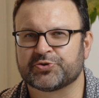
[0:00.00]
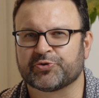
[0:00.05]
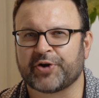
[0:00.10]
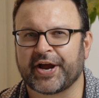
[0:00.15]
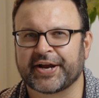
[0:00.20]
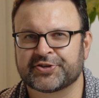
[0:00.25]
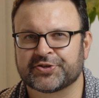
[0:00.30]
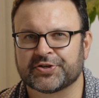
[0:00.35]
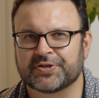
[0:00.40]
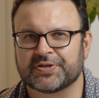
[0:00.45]

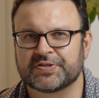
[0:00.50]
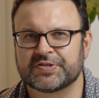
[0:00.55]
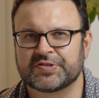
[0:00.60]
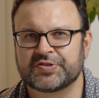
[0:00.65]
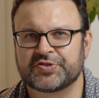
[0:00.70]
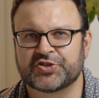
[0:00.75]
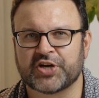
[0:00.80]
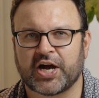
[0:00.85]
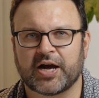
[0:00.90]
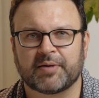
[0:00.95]

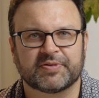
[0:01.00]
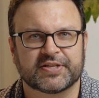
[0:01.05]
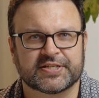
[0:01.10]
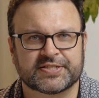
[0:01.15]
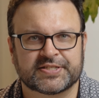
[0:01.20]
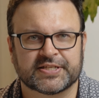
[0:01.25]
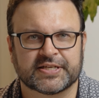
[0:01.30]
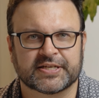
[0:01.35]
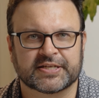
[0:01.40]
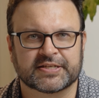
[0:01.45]
directions, job
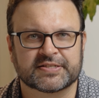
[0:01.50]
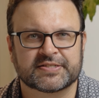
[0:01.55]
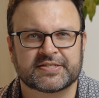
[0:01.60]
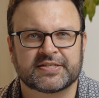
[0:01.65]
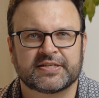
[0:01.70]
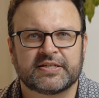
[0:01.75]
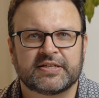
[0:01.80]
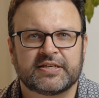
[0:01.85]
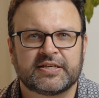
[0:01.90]
listings.